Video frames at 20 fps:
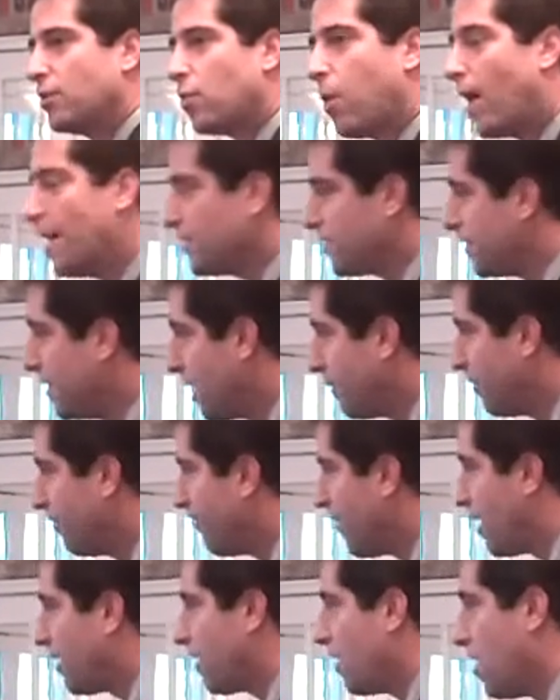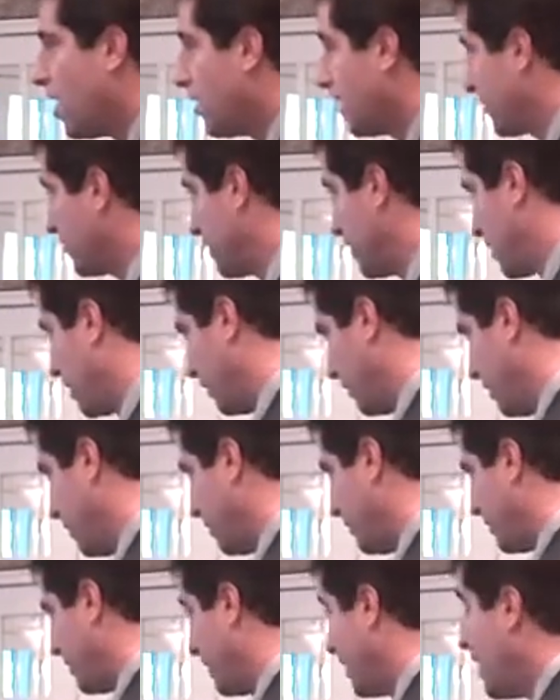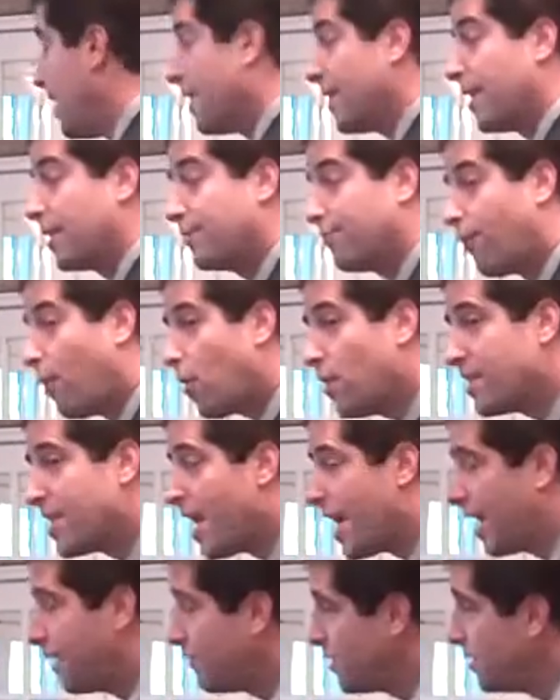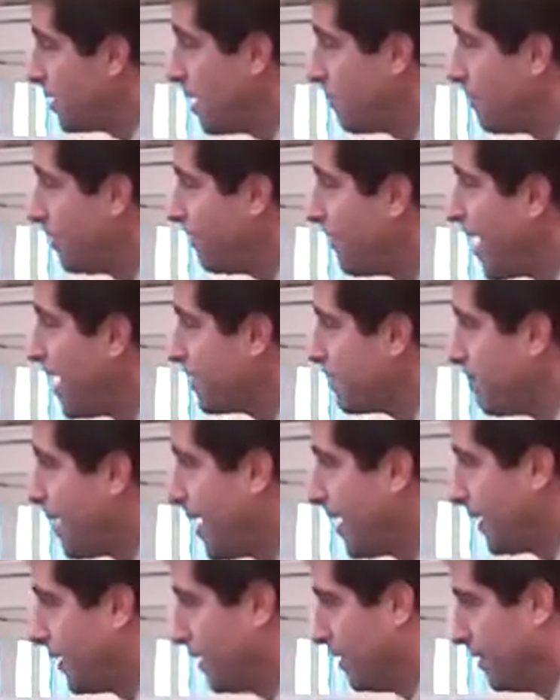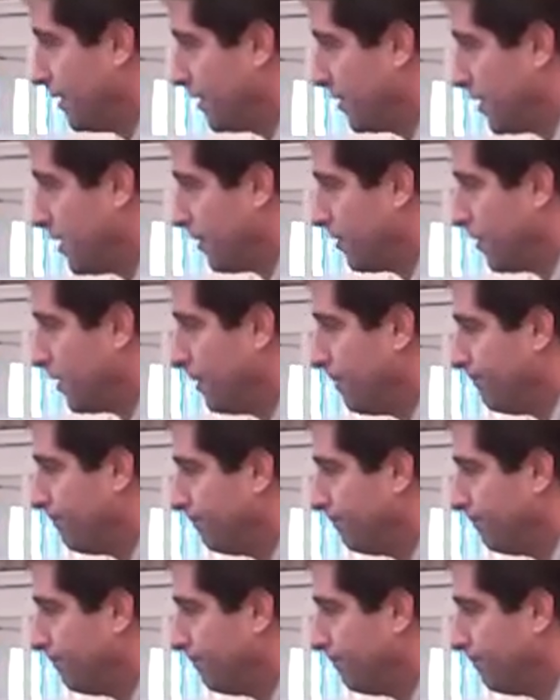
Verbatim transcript: twice the number of alcoholics in our country. That's four times the number of asthmatics in this country.